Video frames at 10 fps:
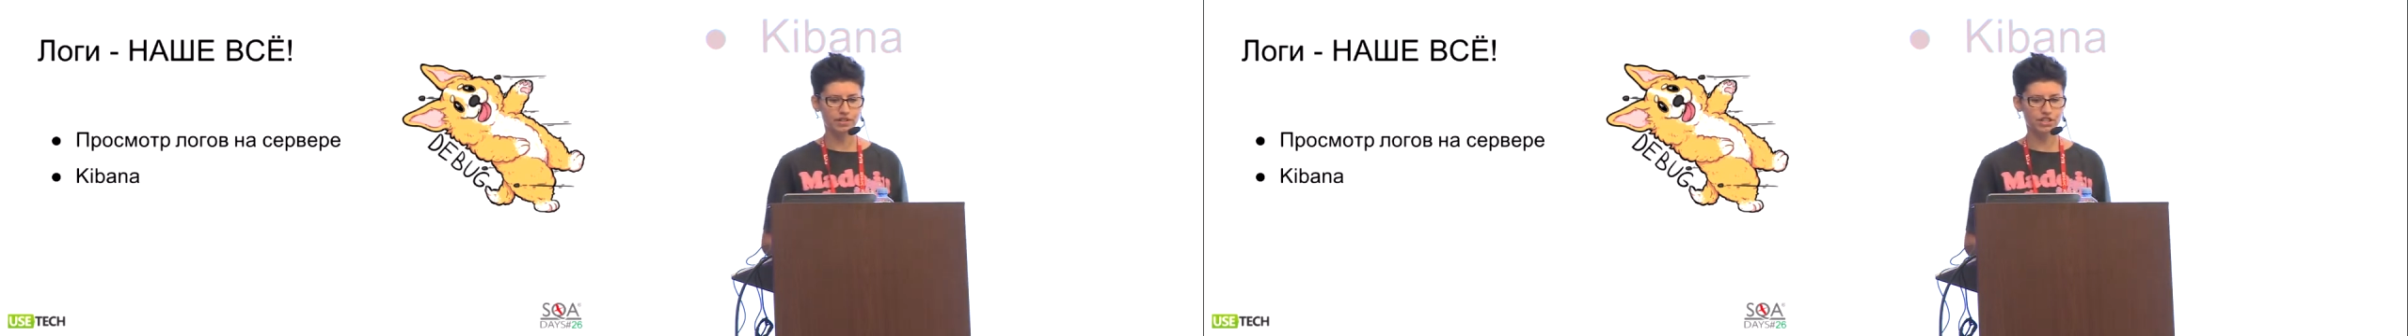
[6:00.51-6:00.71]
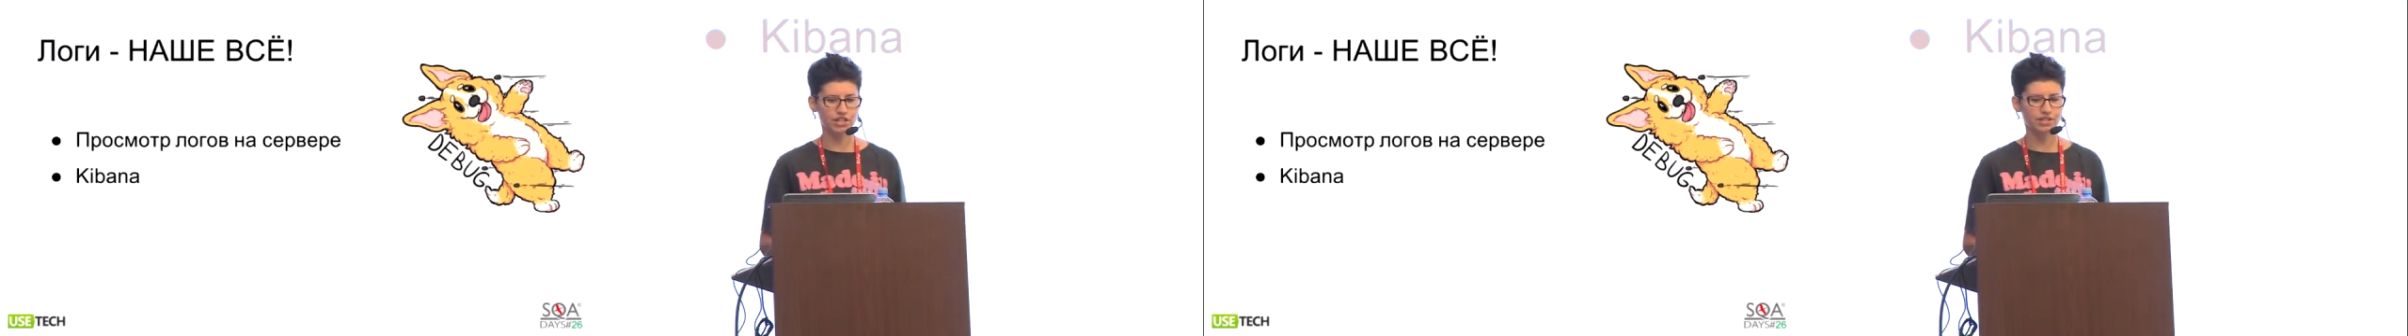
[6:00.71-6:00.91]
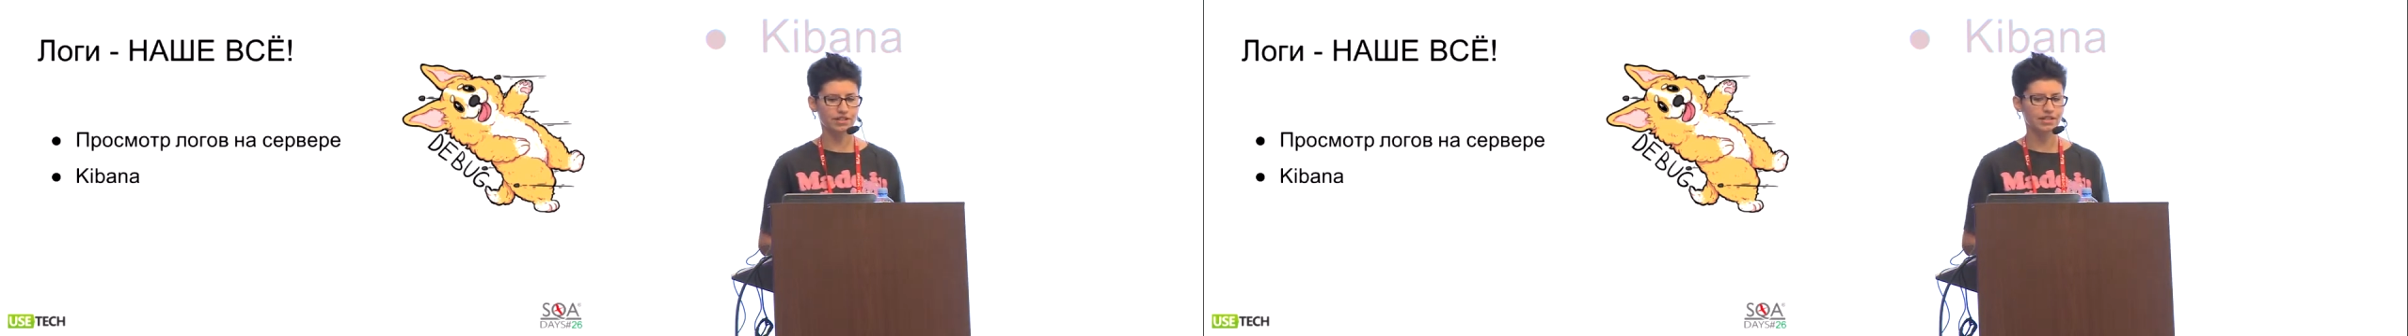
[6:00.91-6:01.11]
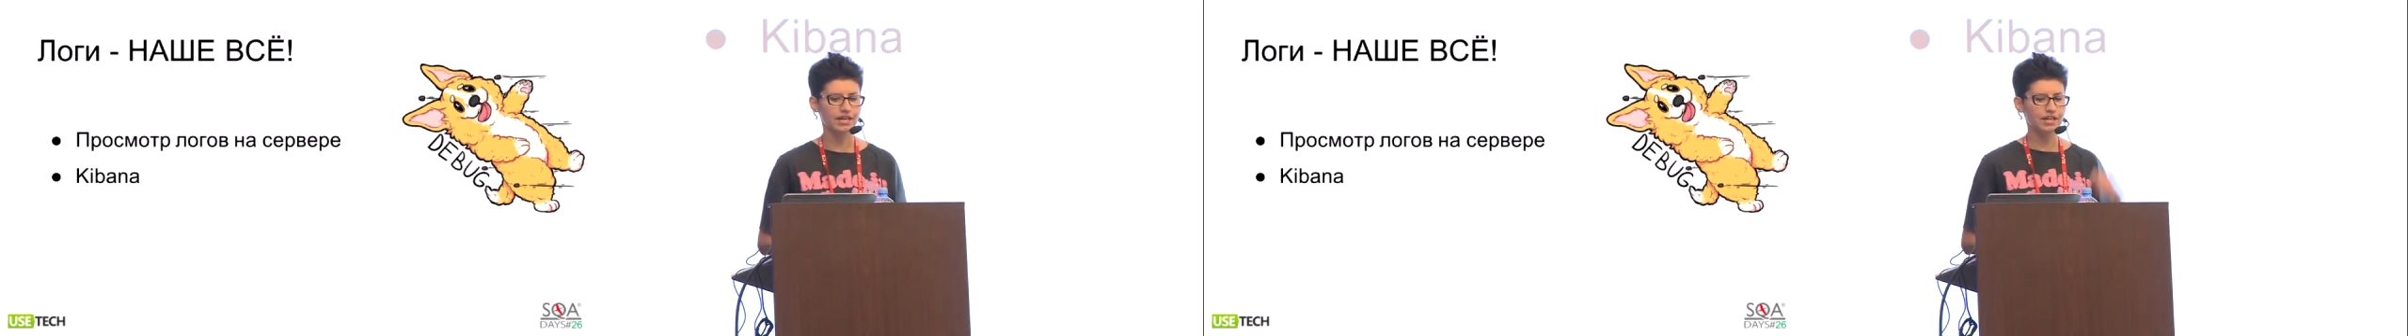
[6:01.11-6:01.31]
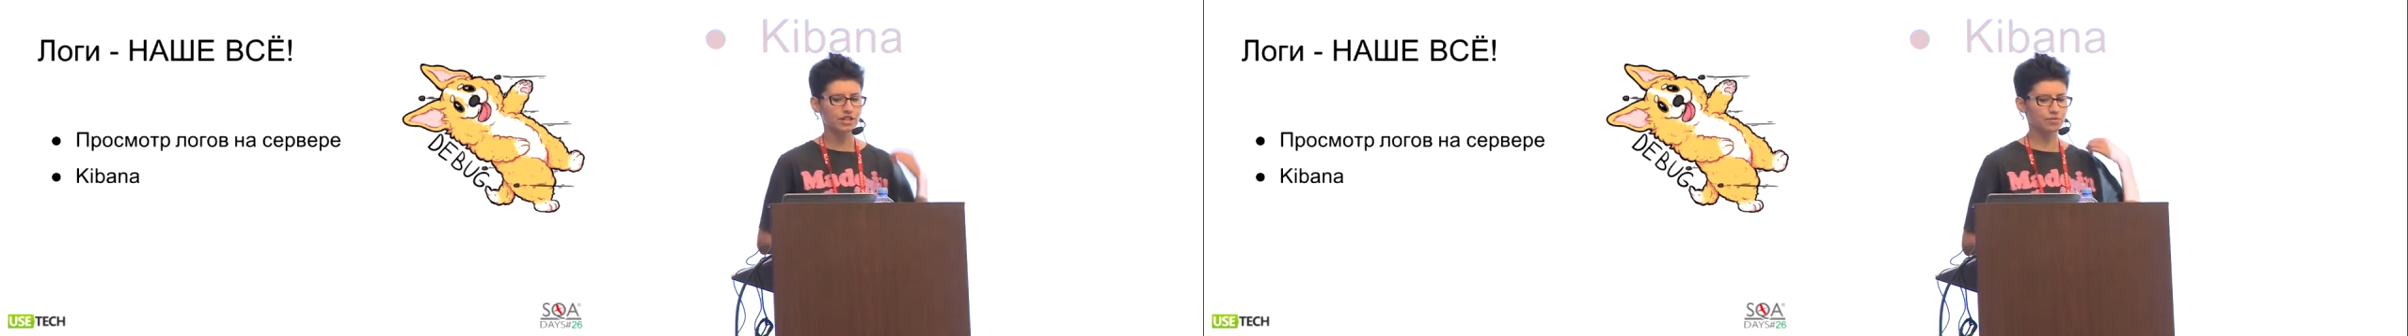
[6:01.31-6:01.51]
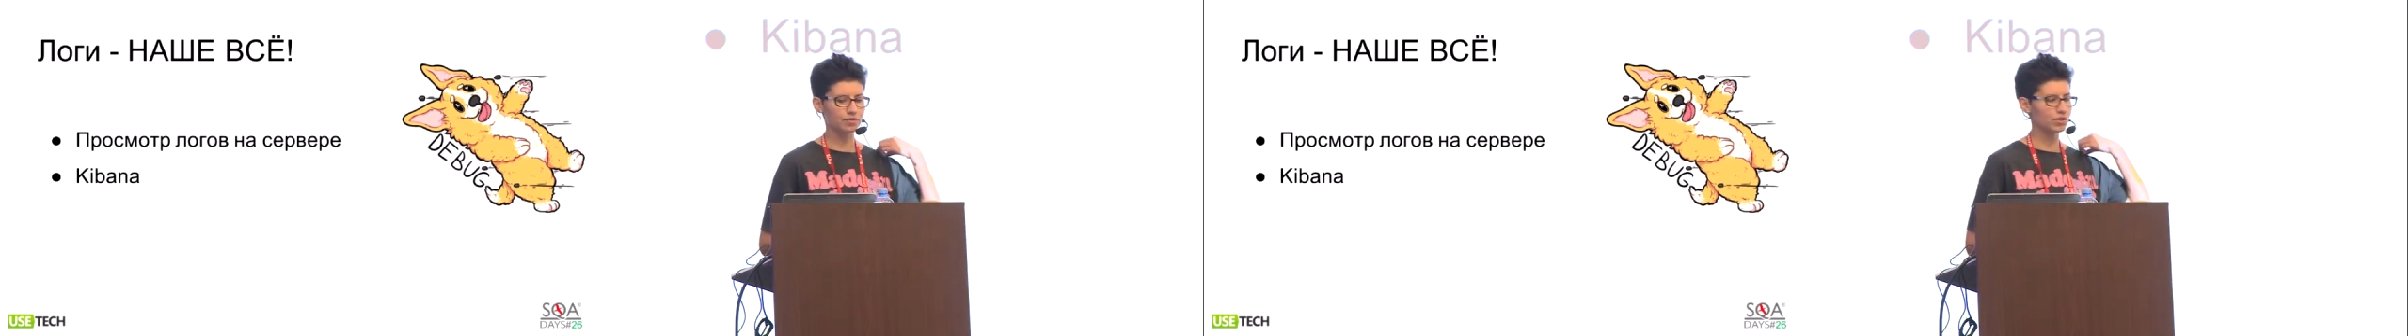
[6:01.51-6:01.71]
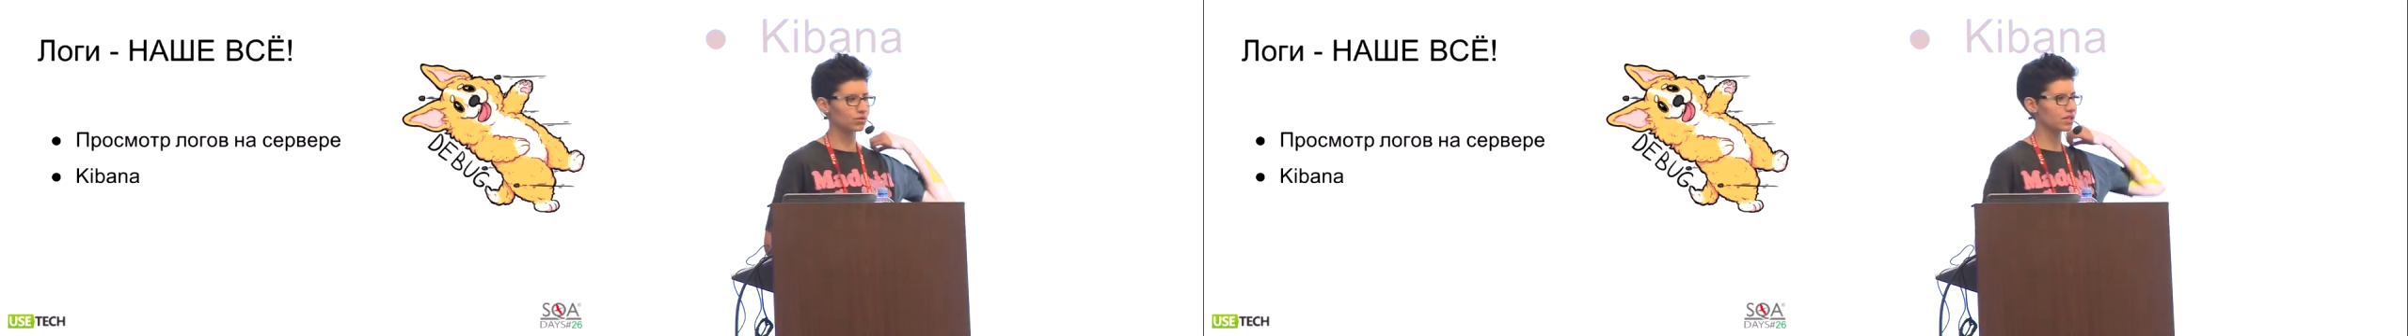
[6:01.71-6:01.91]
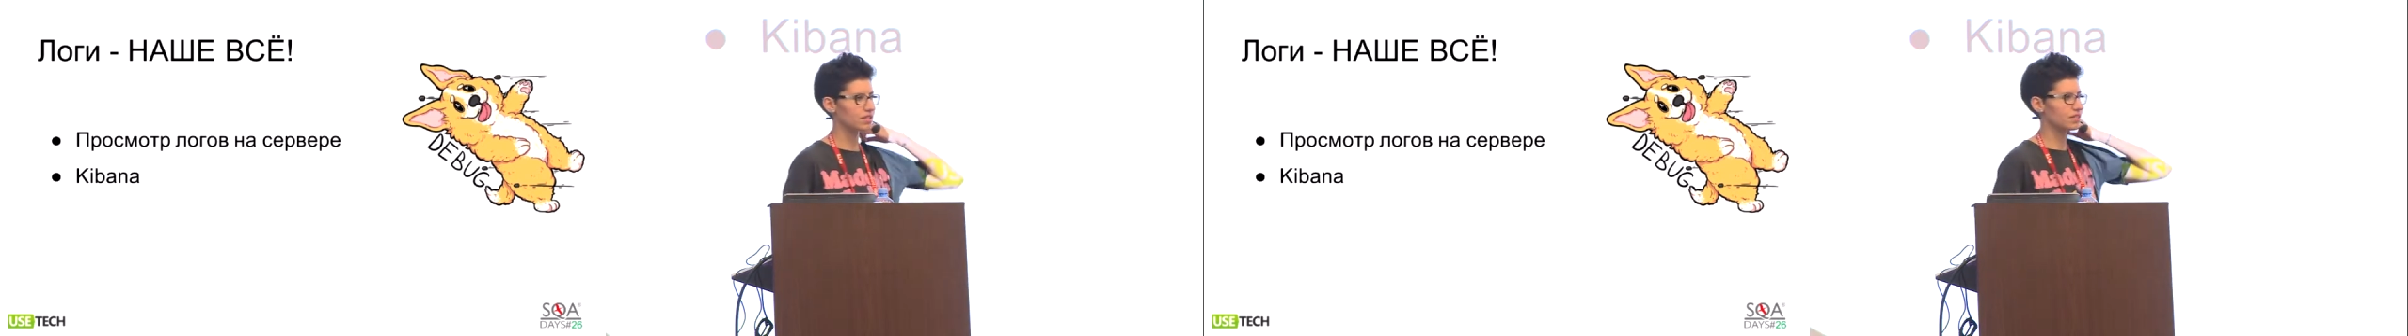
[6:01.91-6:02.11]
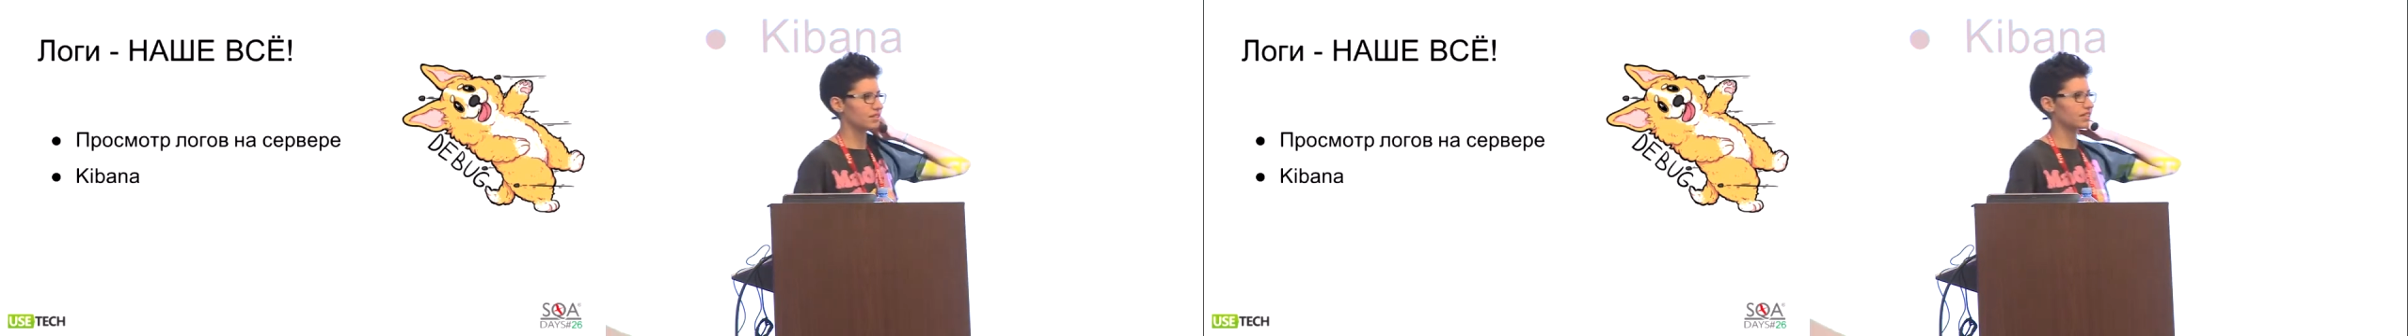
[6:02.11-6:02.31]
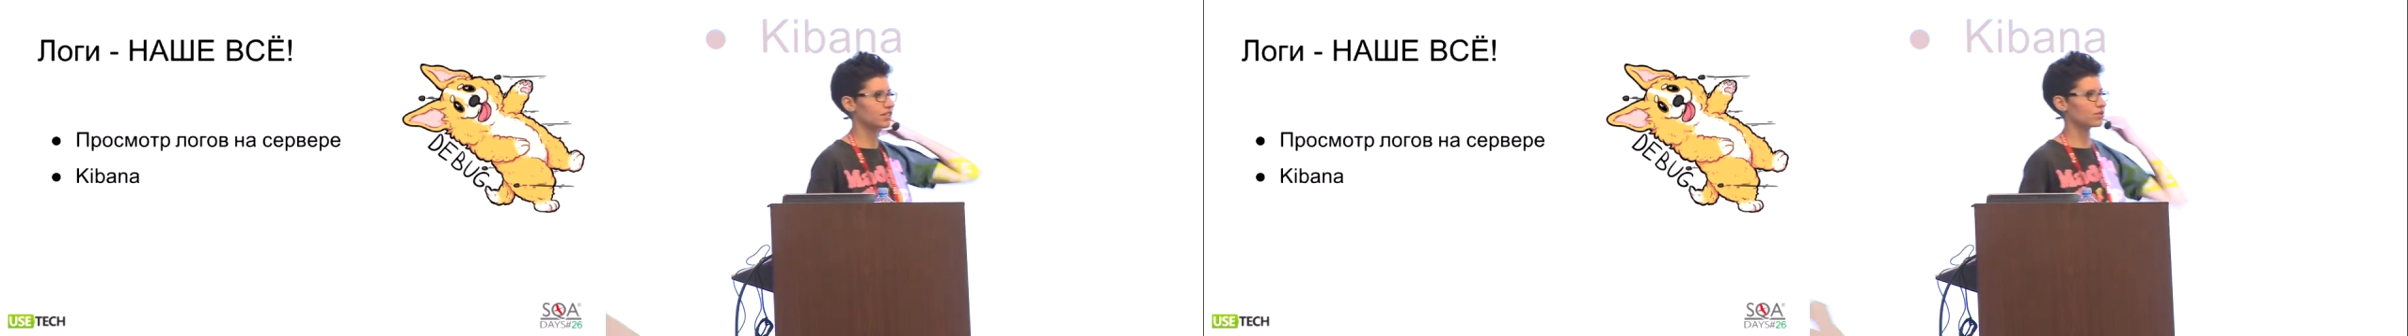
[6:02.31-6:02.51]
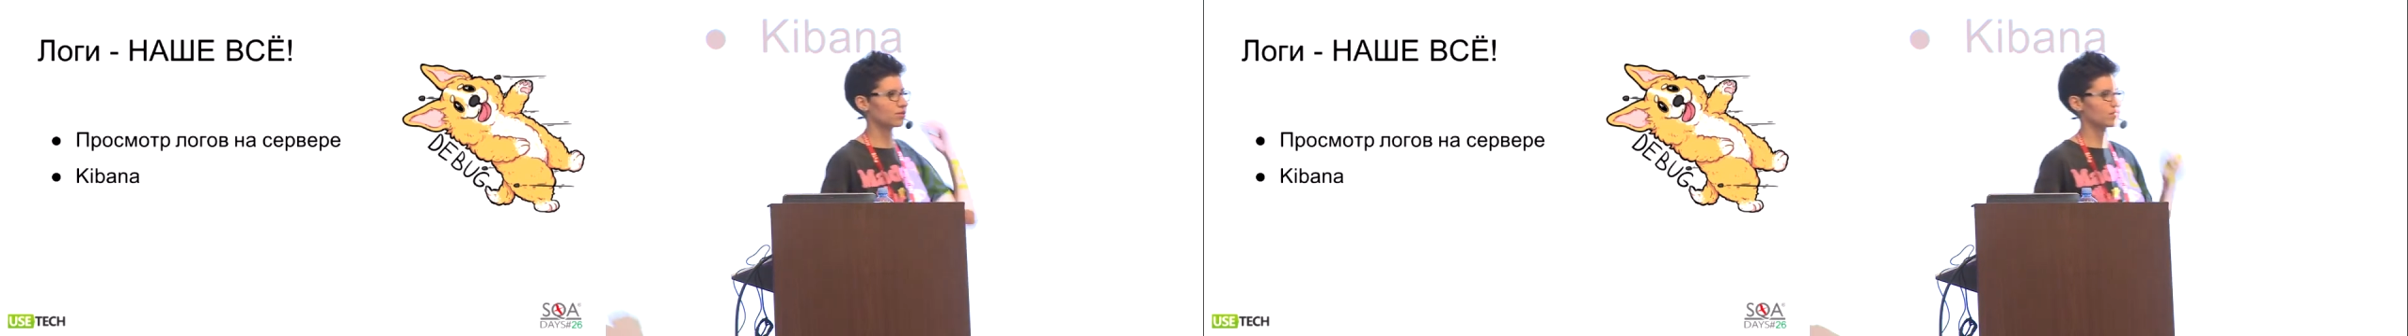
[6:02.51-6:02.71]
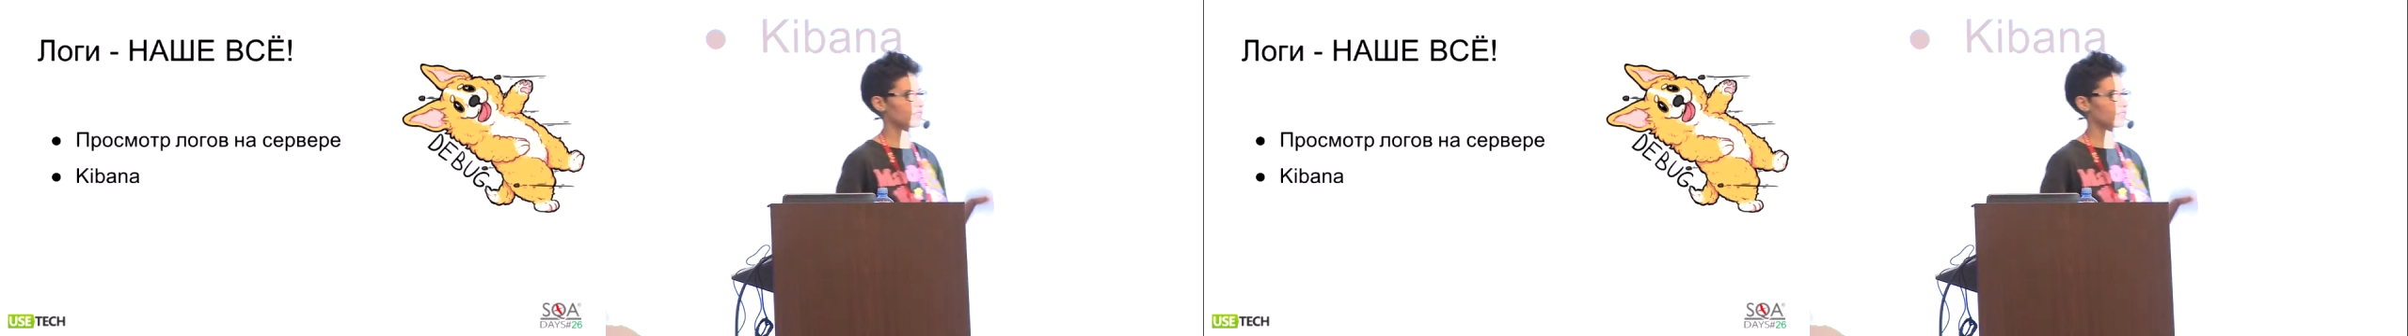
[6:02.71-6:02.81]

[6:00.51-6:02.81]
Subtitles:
created to review